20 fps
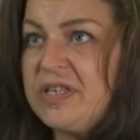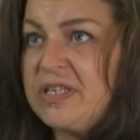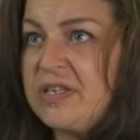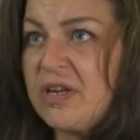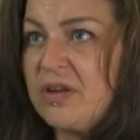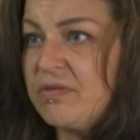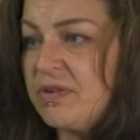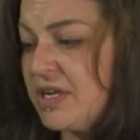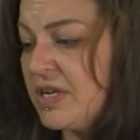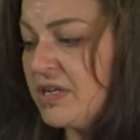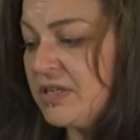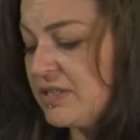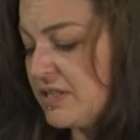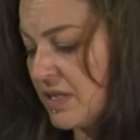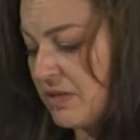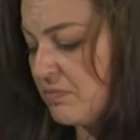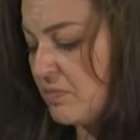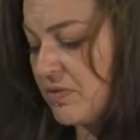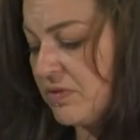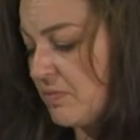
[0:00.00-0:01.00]
so years,
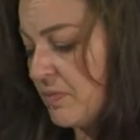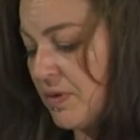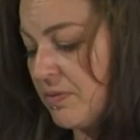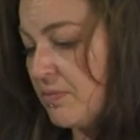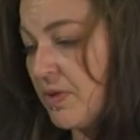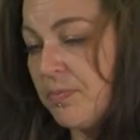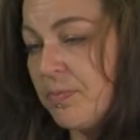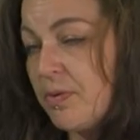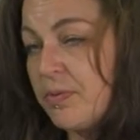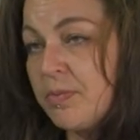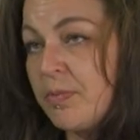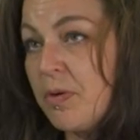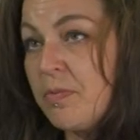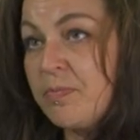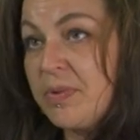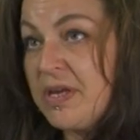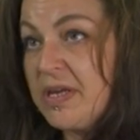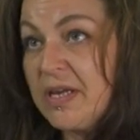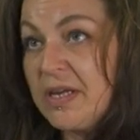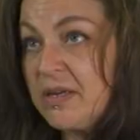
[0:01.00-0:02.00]
they, they probably
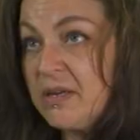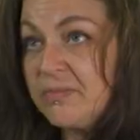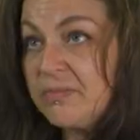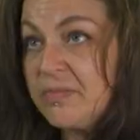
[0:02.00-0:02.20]
won't be here